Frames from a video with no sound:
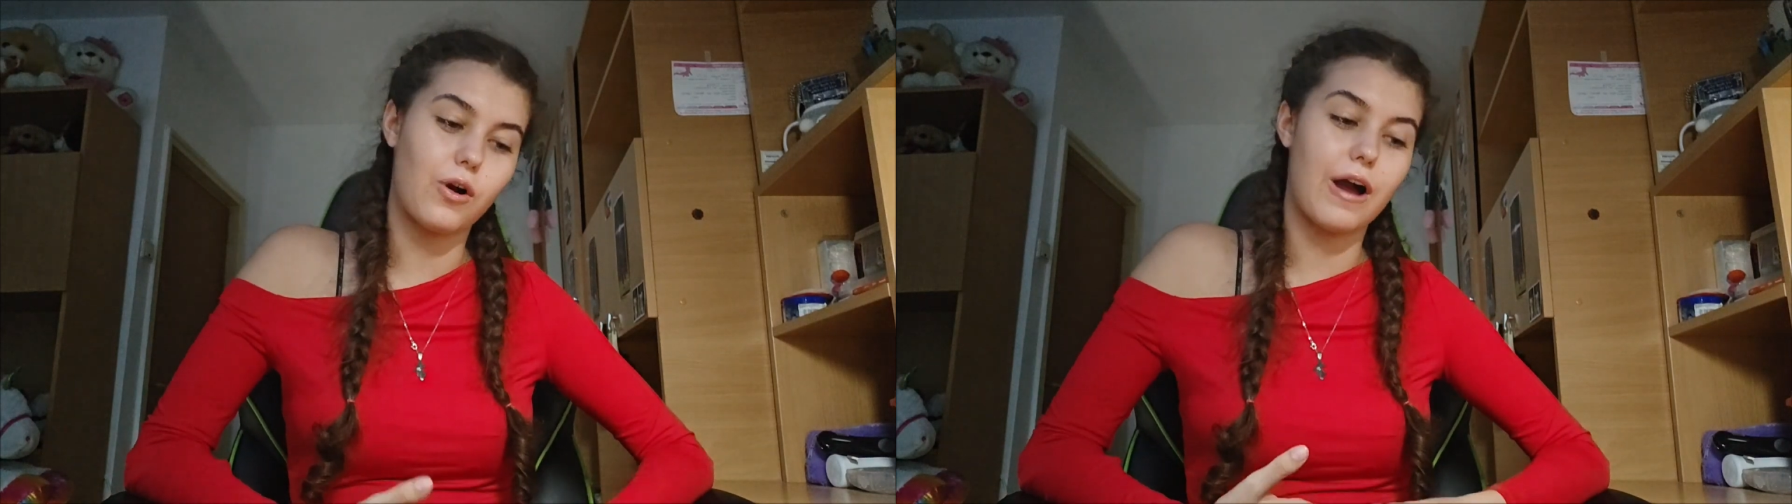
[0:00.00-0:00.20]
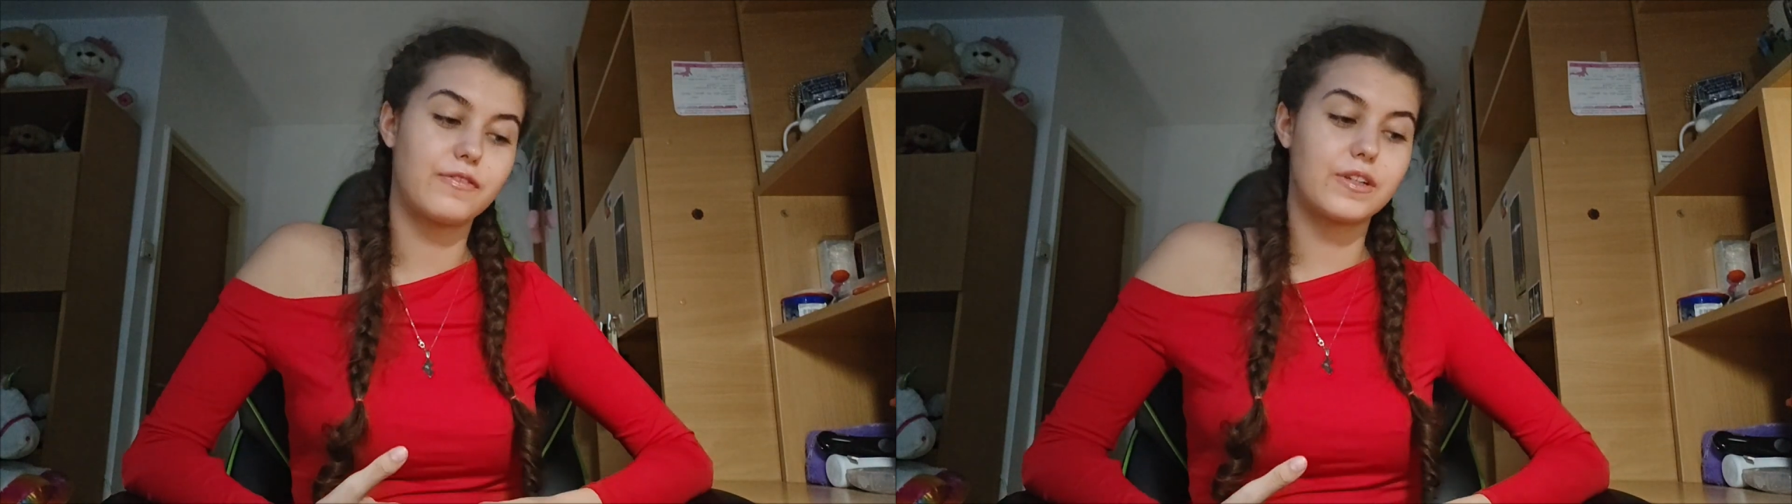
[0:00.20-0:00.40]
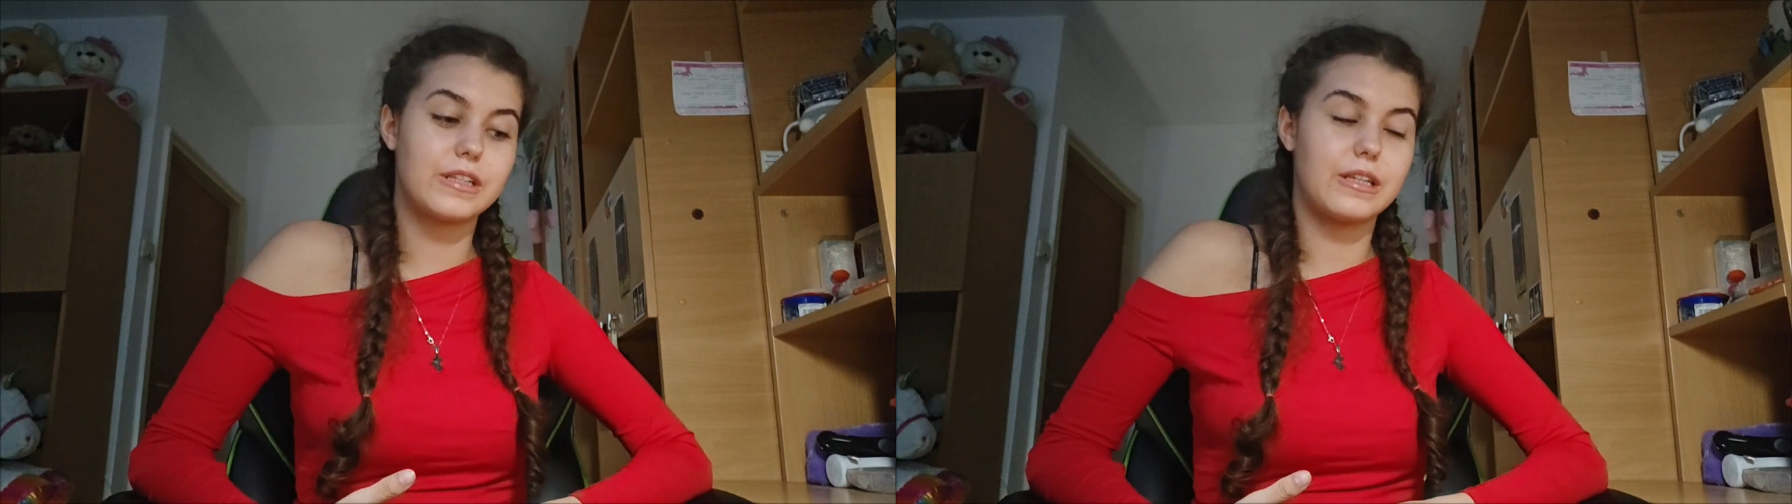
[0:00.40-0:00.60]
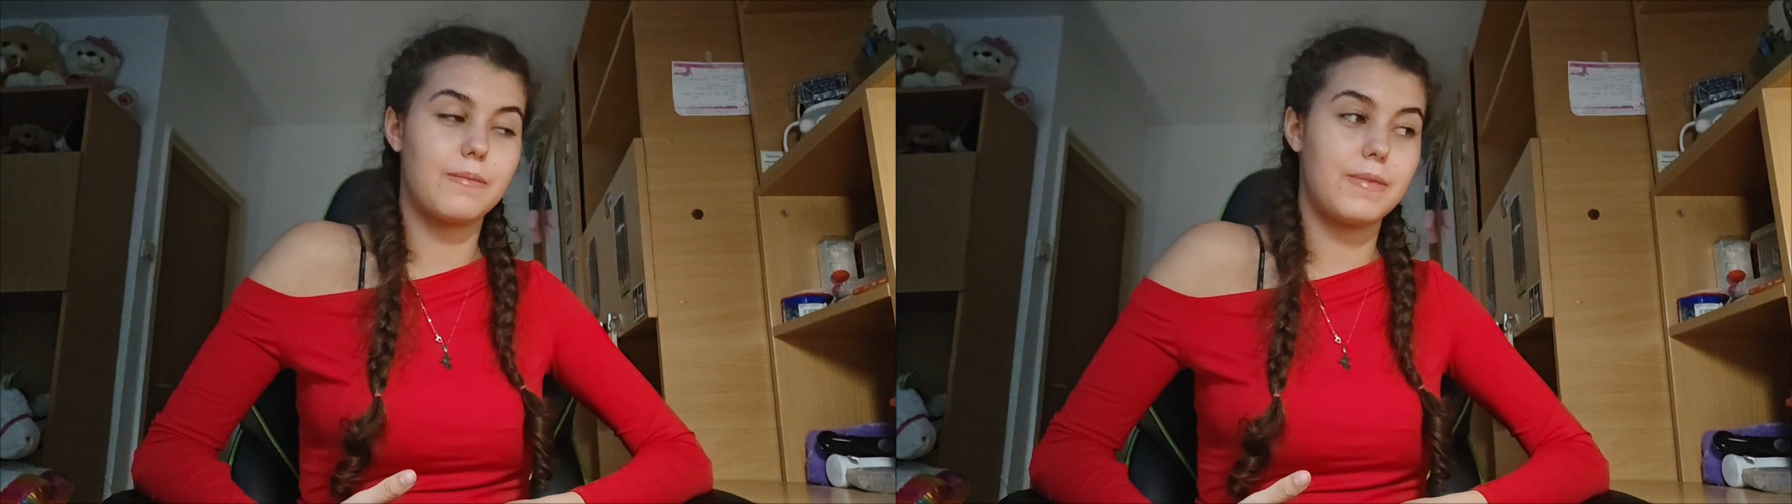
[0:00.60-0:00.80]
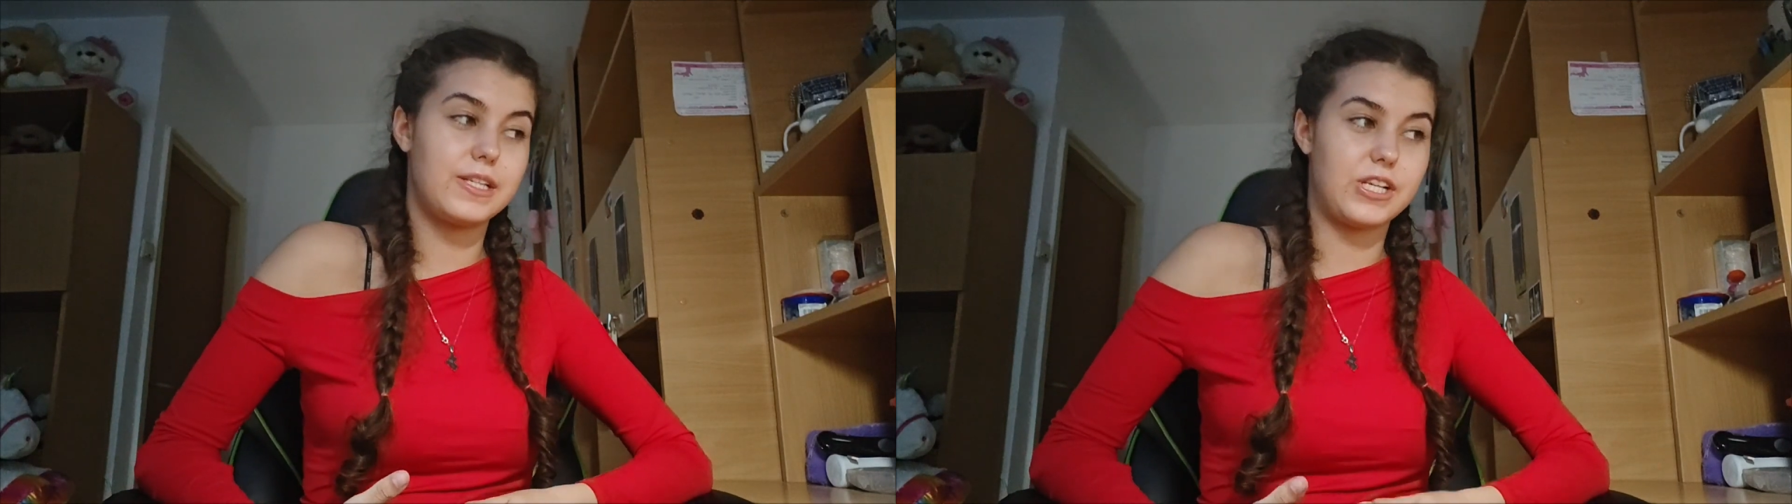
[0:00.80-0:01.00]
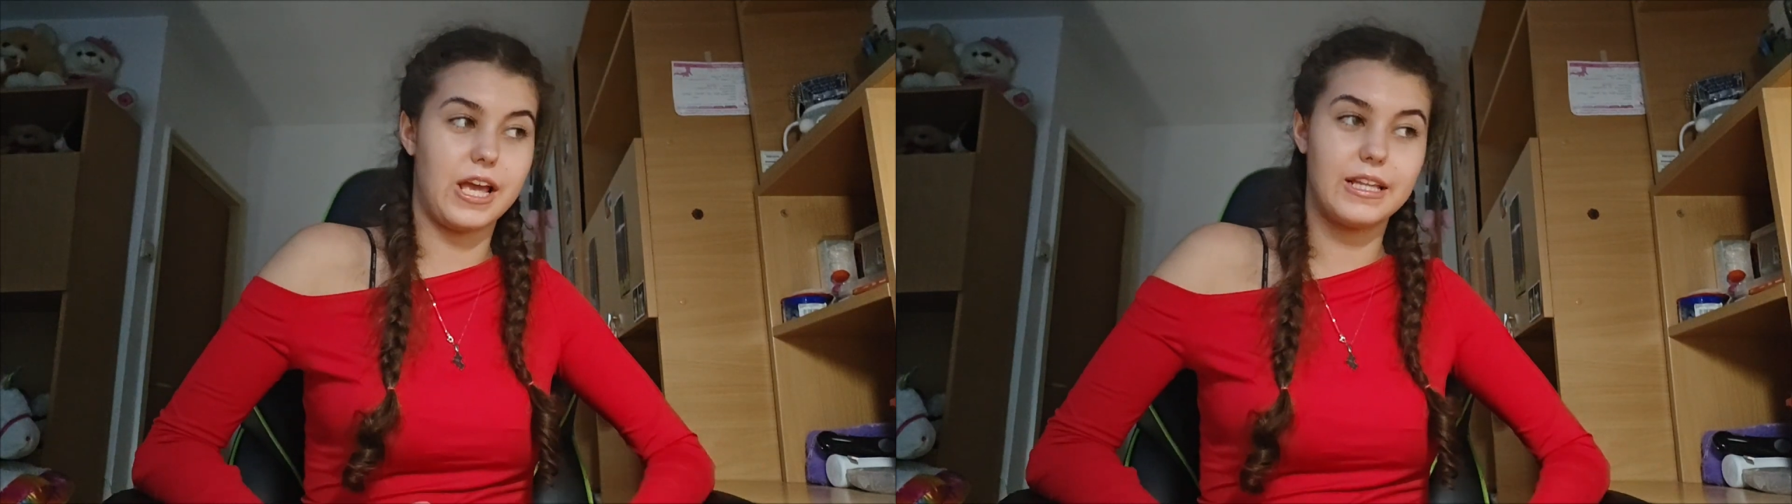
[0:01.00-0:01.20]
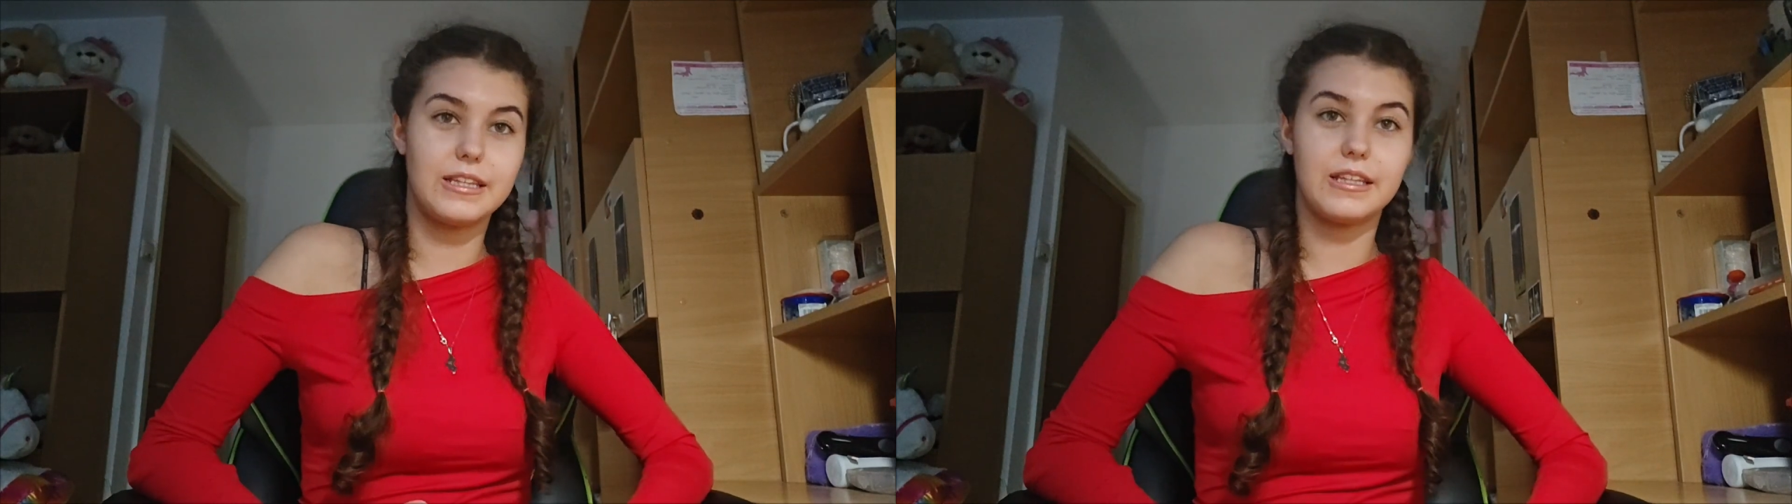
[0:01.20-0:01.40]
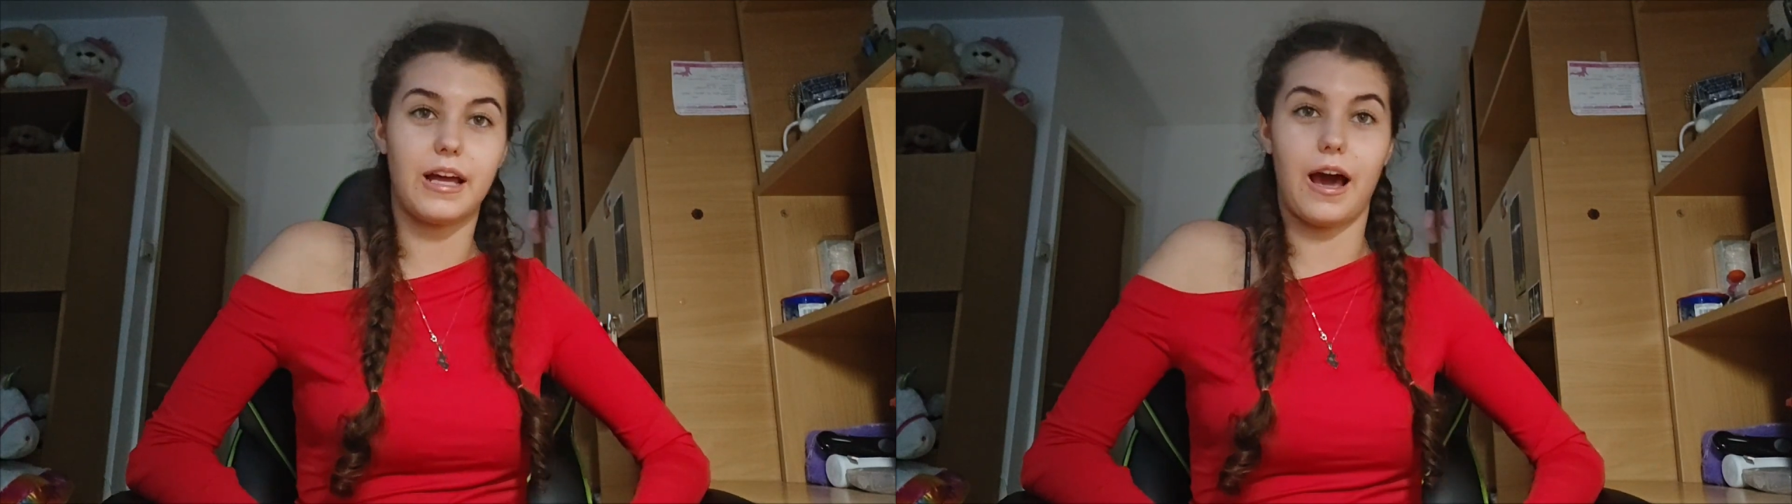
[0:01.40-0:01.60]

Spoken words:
after the match ended,